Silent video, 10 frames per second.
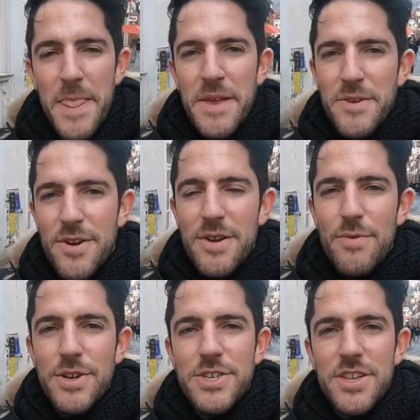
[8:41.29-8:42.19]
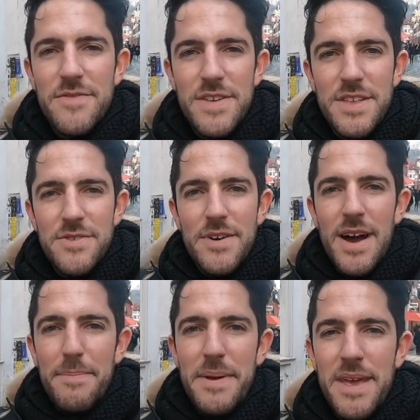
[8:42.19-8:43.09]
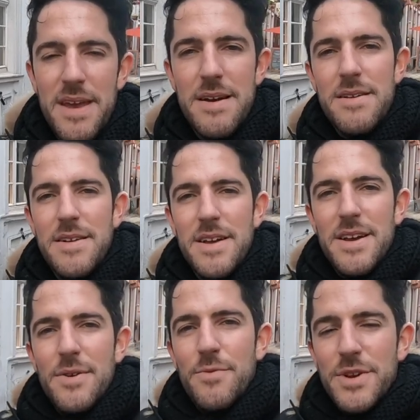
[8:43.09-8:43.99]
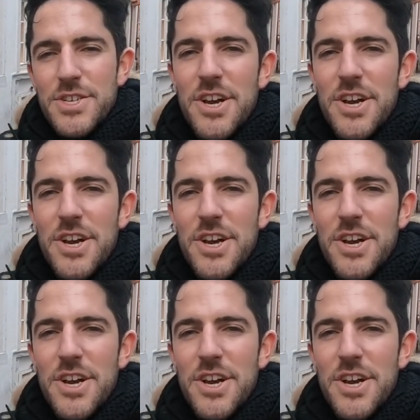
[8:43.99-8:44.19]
you're gonna watch the video up here, which